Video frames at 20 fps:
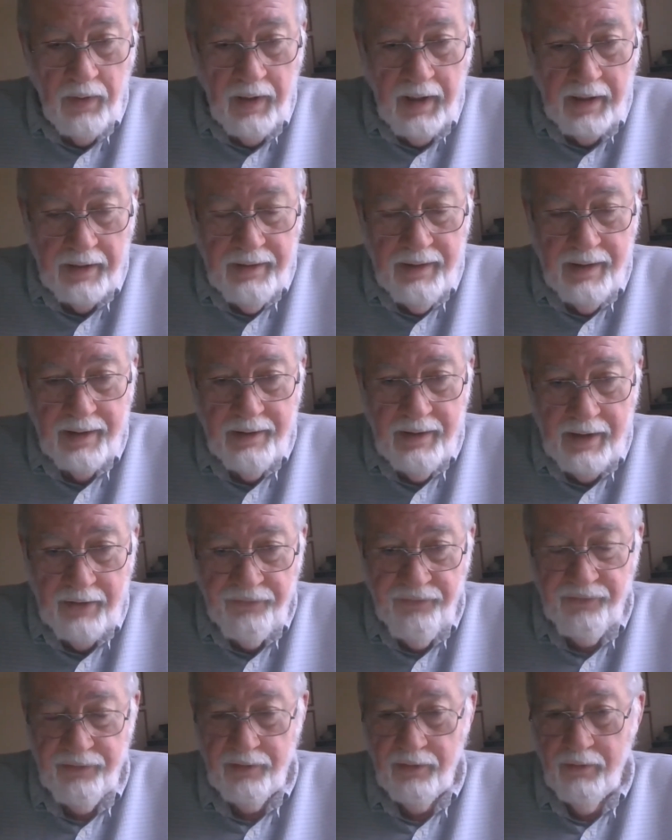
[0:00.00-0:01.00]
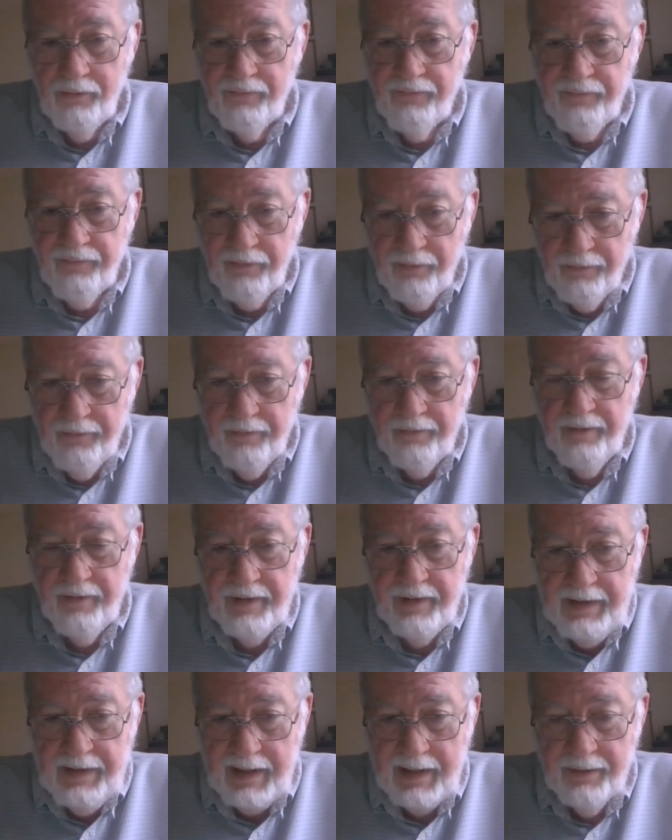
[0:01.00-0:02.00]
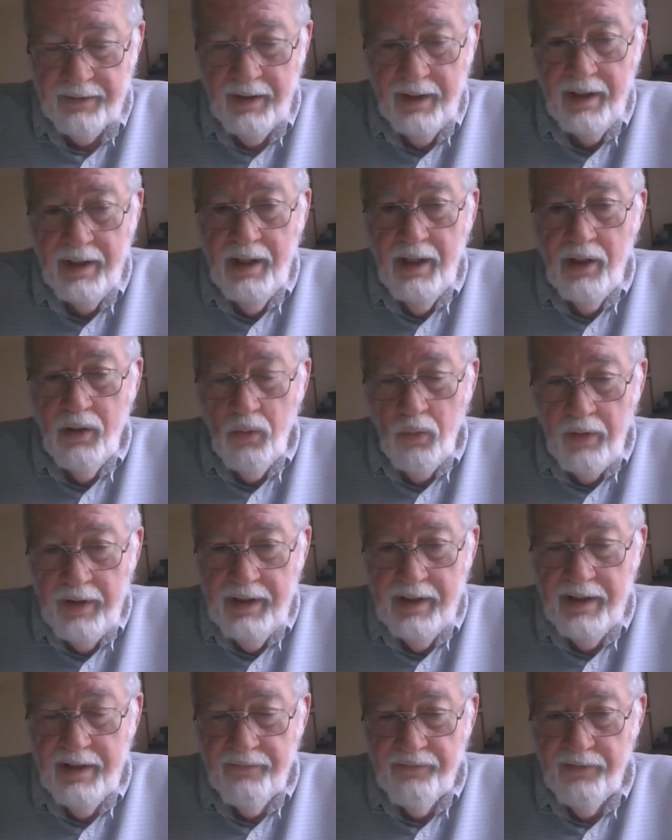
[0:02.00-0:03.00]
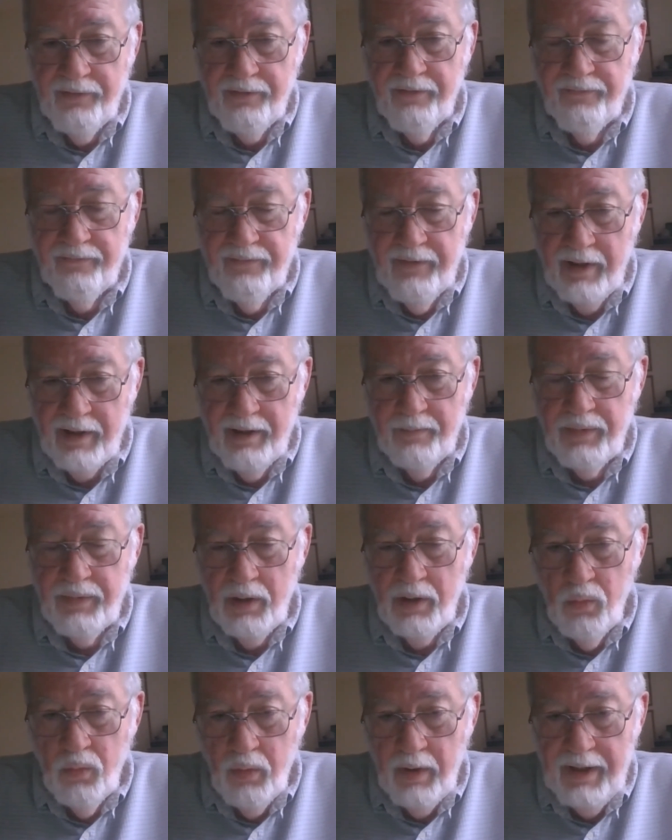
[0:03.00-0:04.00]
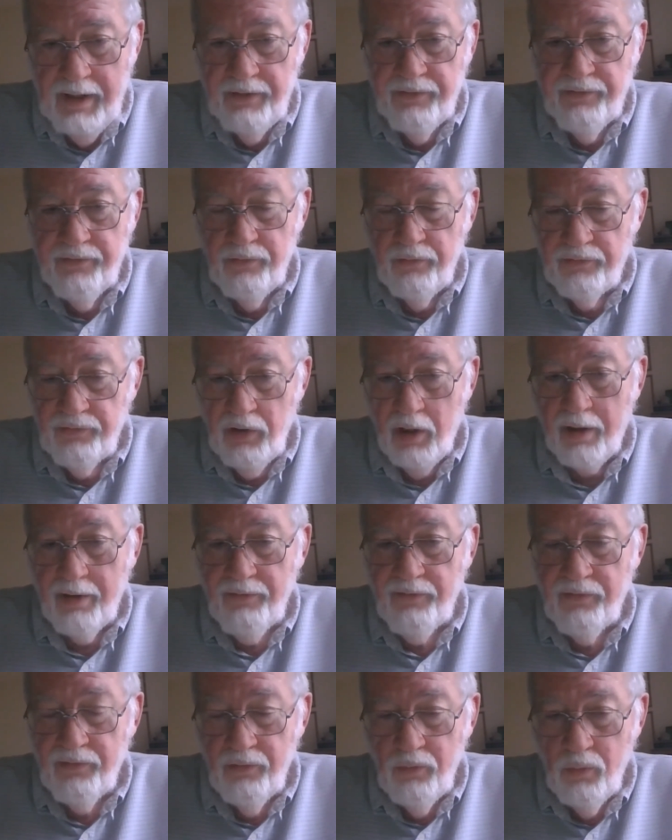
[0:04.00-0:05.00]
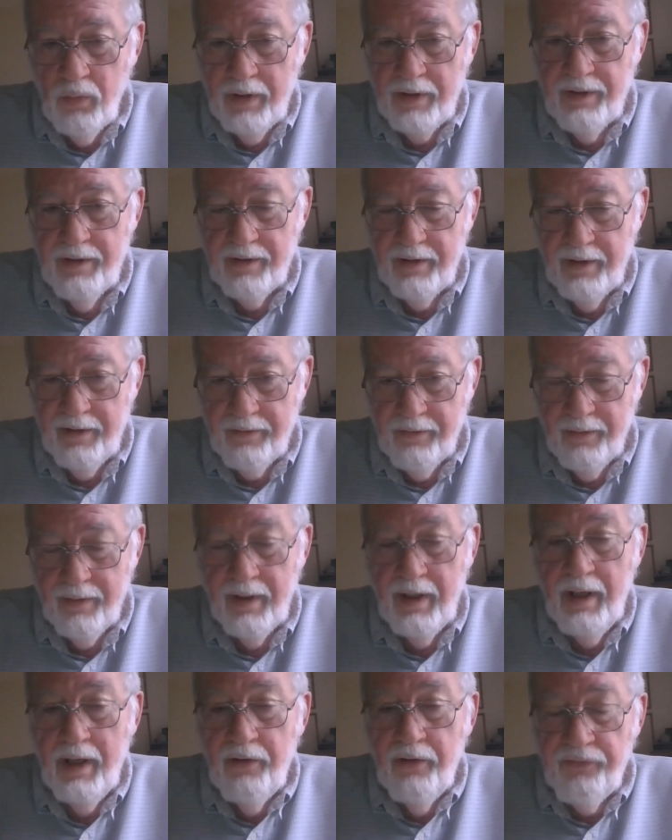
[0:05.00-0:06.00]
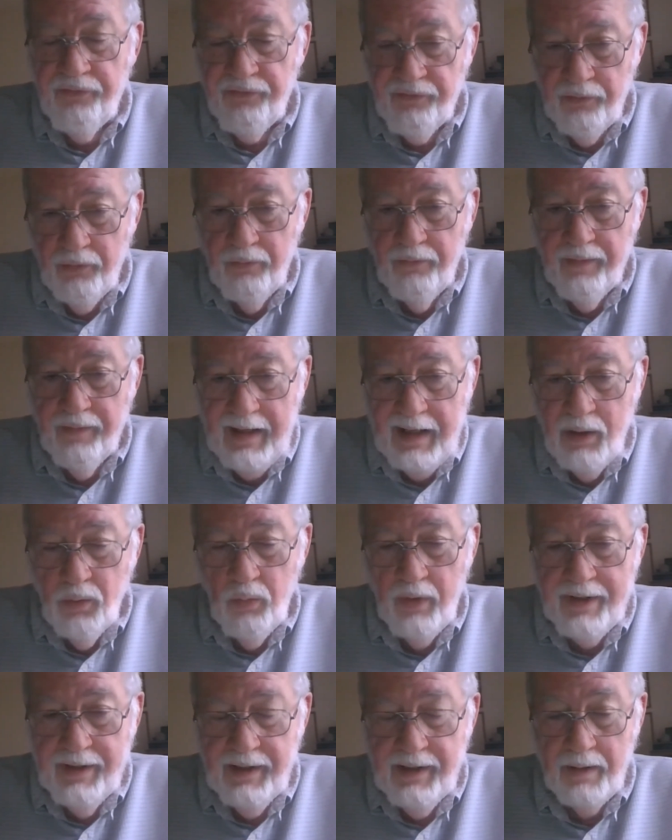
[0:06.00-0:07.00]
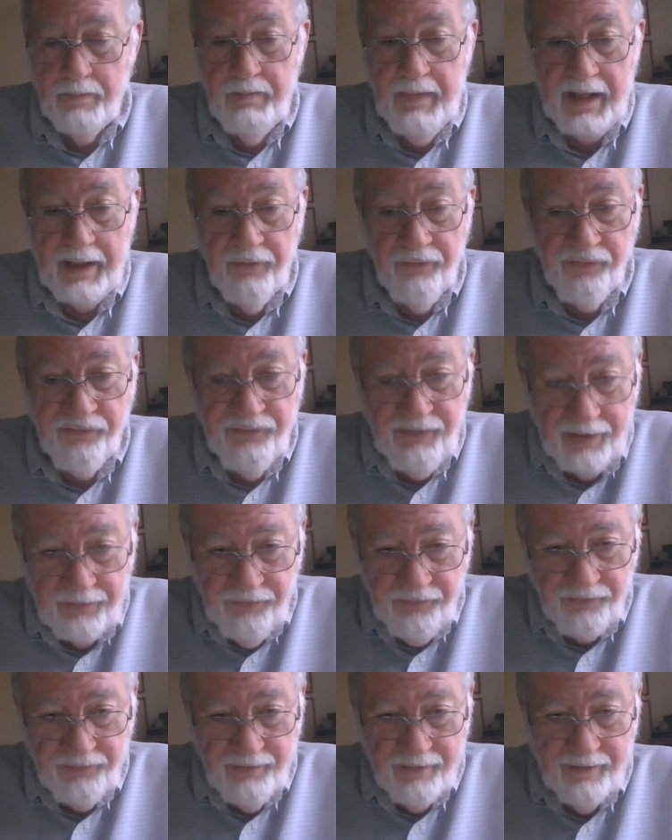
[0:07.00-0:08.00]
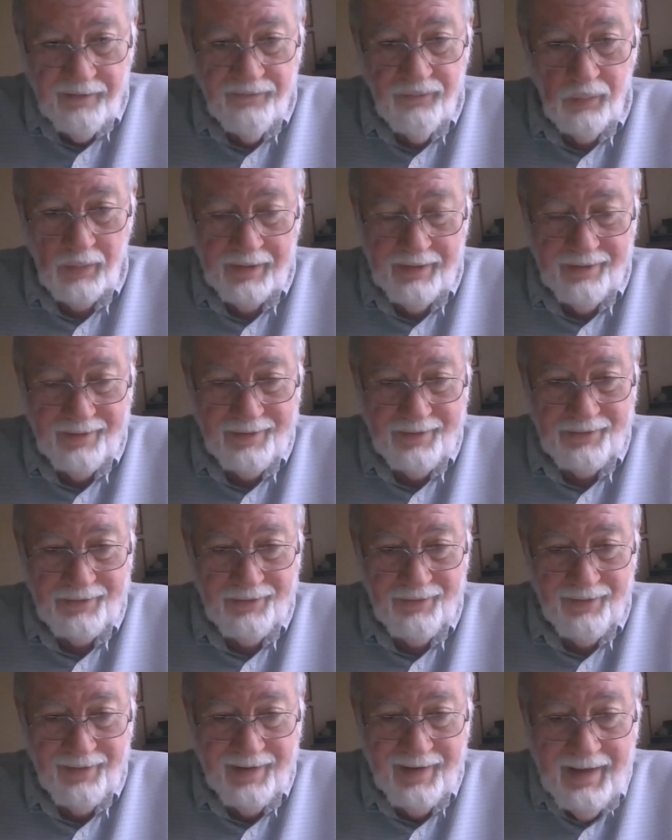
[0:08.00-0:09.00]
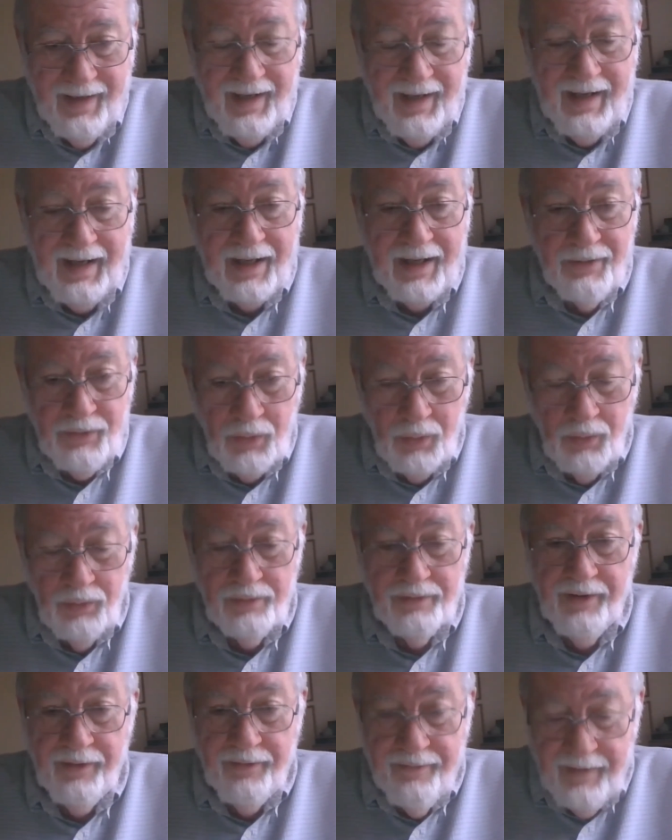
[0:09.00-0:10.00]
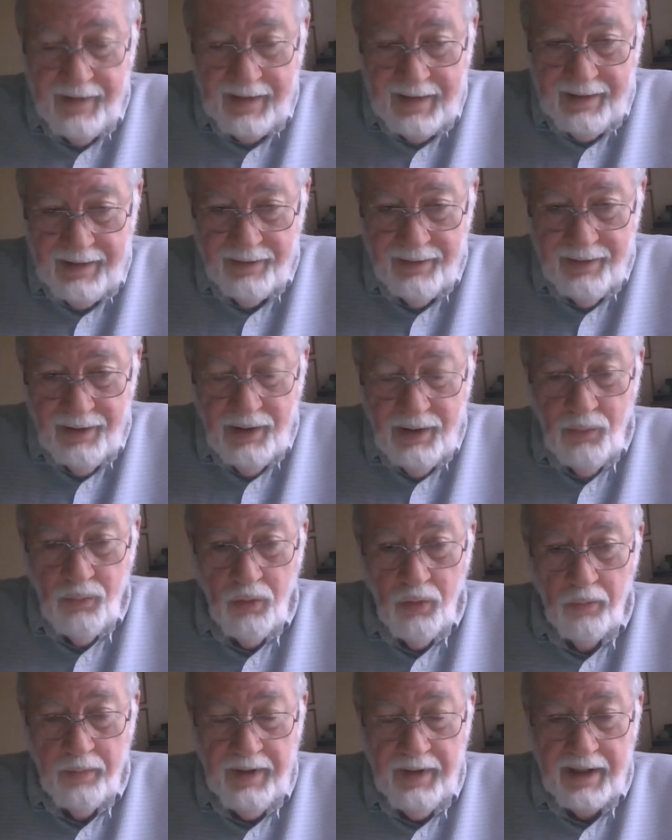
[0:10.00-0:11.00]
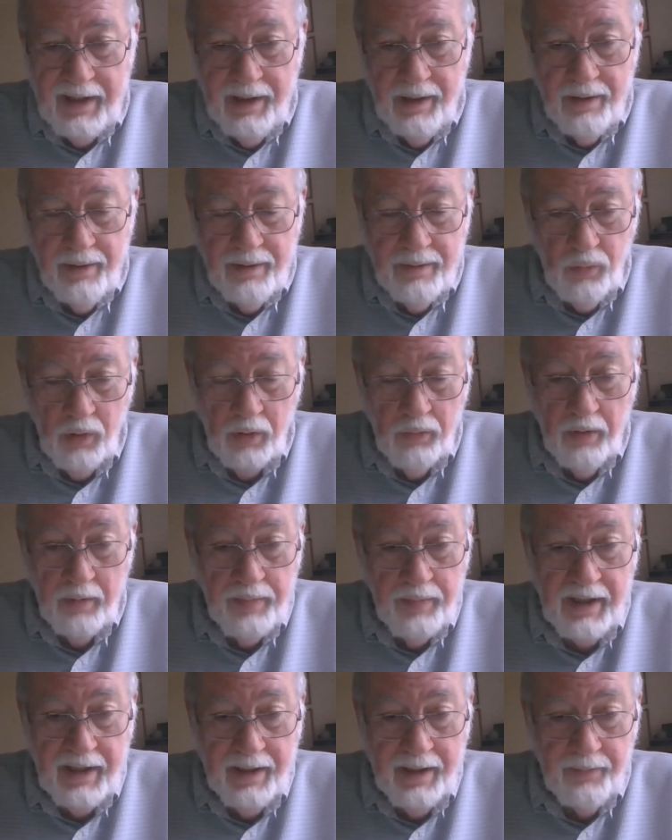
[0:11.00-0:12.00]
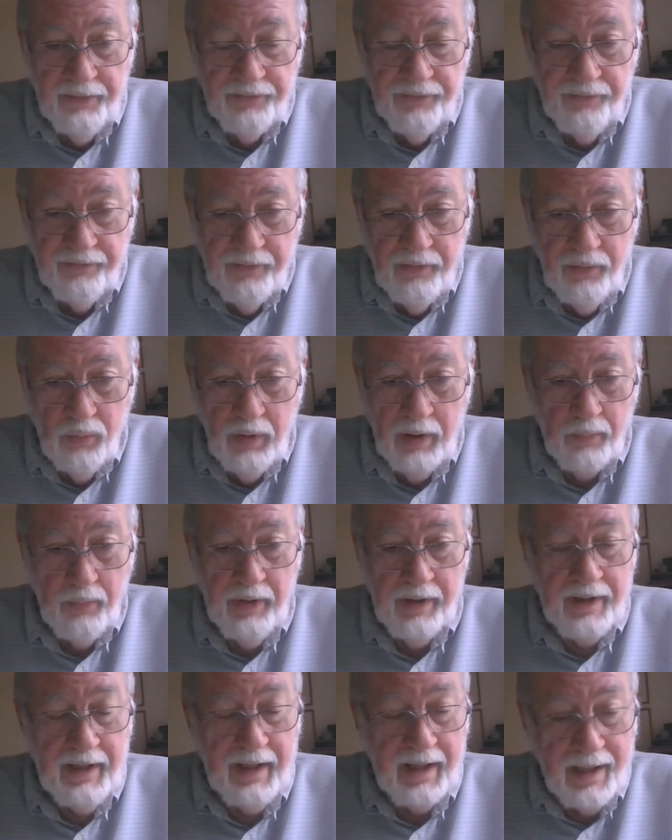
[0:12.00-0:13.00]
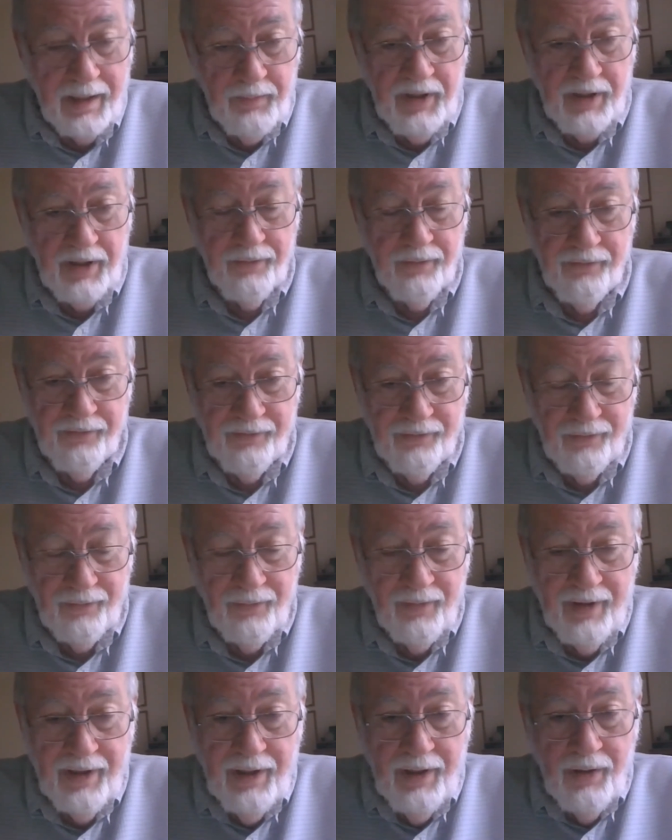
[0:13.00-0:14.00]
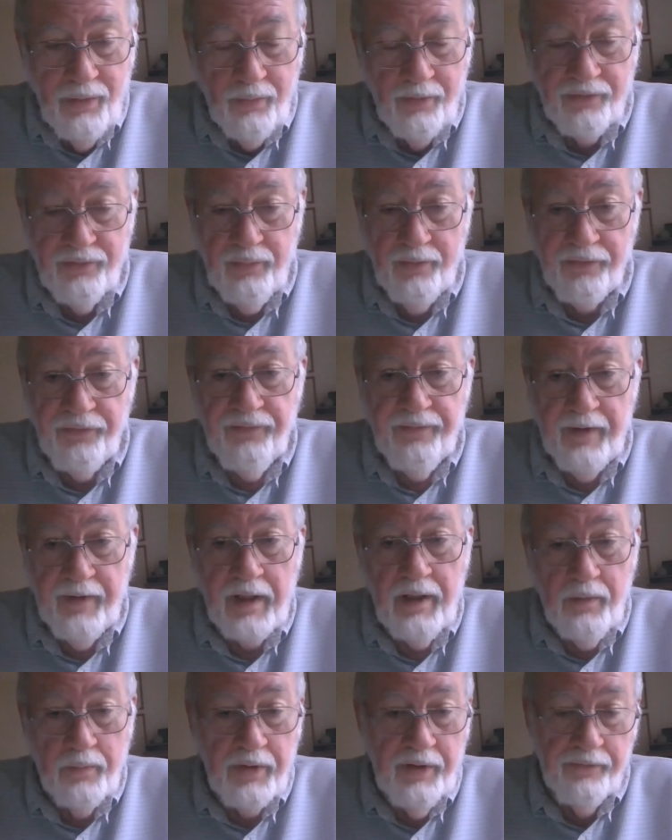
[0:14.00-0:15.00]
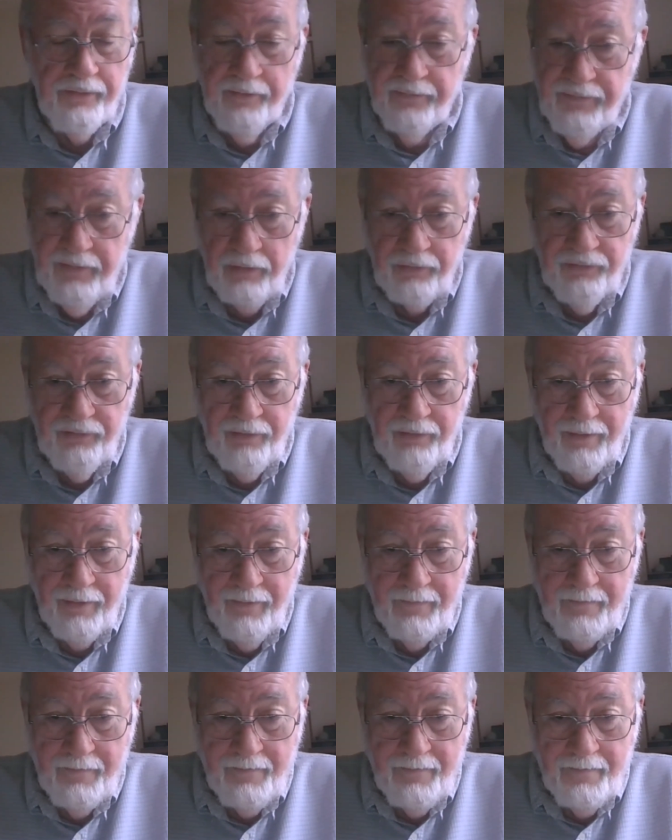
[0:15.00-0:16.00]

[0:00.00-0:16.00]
but it has to go further than that. We have to develop a way to talk to one another so that we can make sense of one another, and only then will we be able to do what we came here to do, which was think about the future.